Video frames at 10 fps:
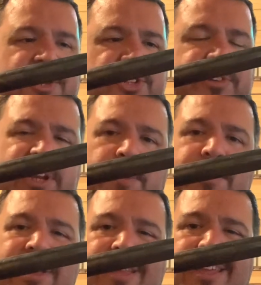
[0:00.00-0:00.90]
of straight
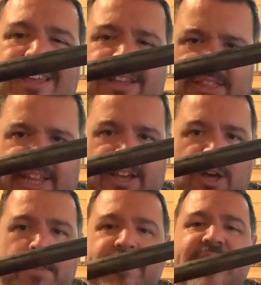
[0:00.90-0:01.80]
up like a
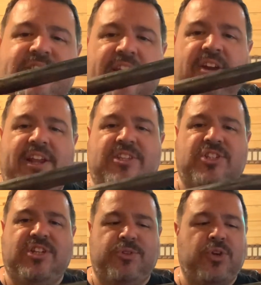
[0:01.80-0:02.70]
hump in the center and it
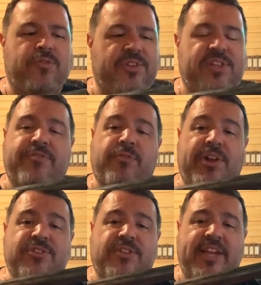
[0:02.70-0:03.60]
just goes over the
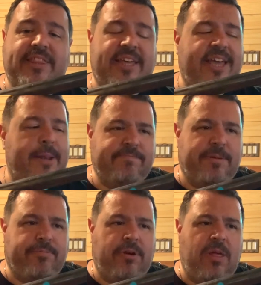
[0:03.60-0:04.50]
differential like that.
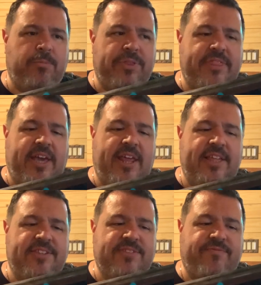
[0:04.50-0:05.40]
The problem with that
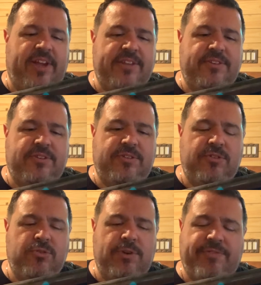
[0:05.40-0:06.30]
is if I
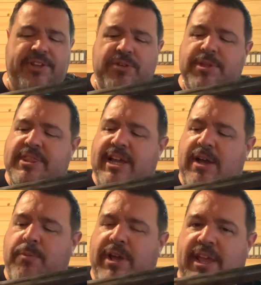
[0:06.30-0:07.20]
do if I do it
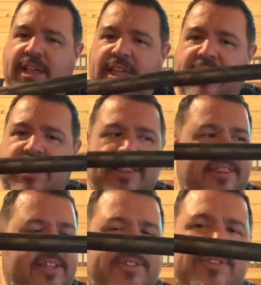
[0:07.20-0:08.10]
that way,
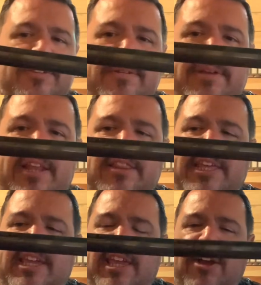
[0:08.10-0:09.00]
this end
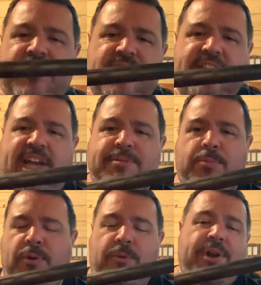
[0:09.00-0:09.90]
link here, this
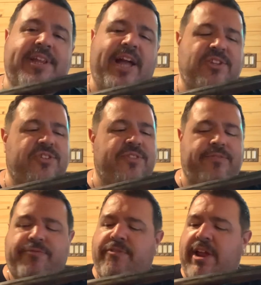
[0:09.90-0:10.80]
attachment point where it attaches to the
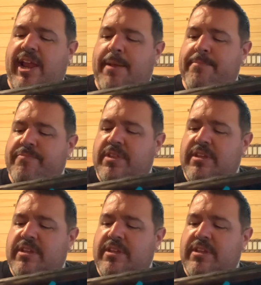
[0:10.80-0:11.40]
frame,